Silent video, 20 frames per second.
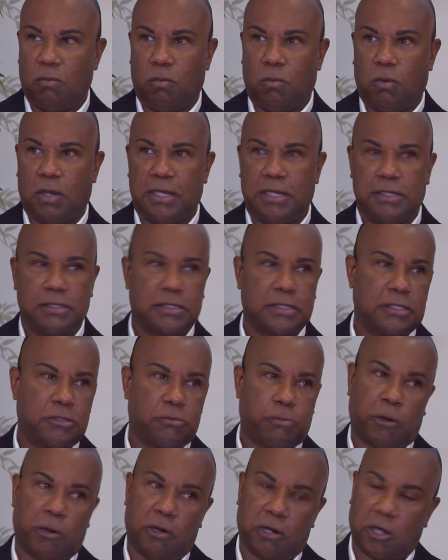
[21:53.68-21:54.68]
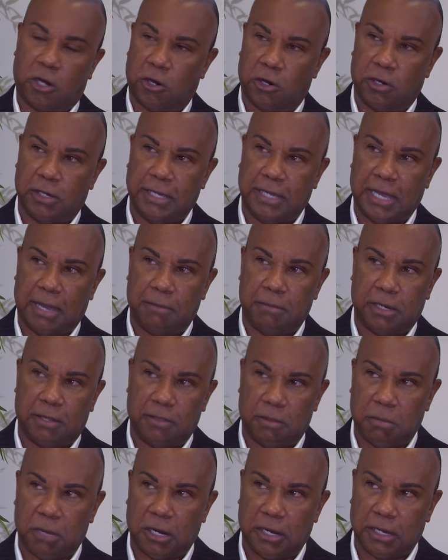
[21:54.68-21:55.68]
what is currently coming on
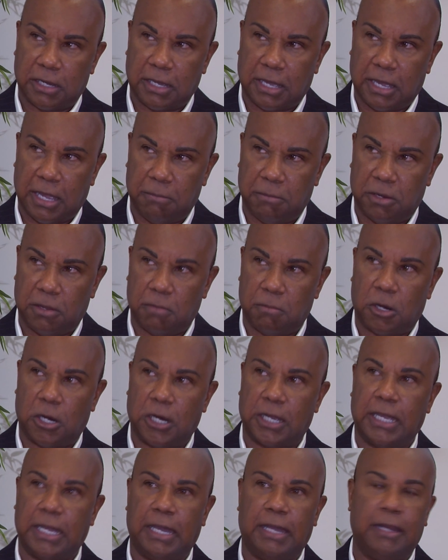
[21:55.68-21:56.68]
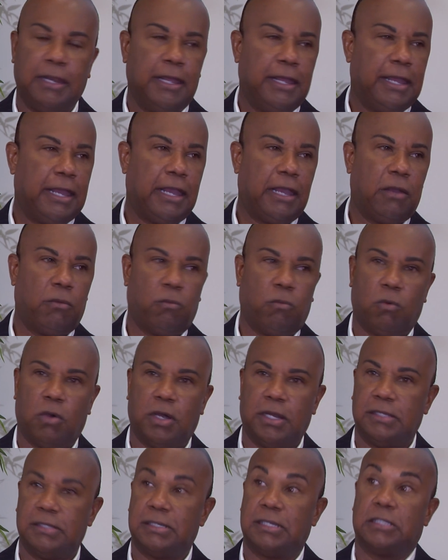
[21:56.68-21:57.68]
the market, and
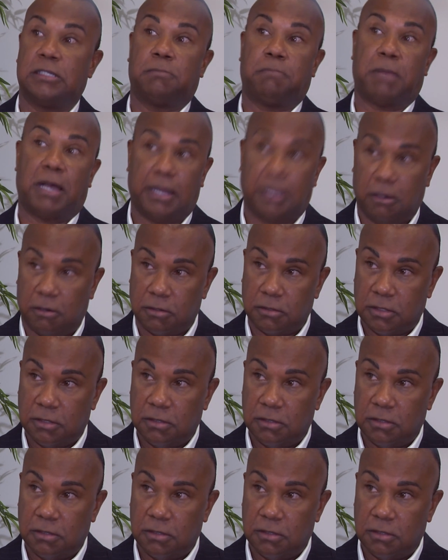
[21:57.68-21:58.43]
what is expired.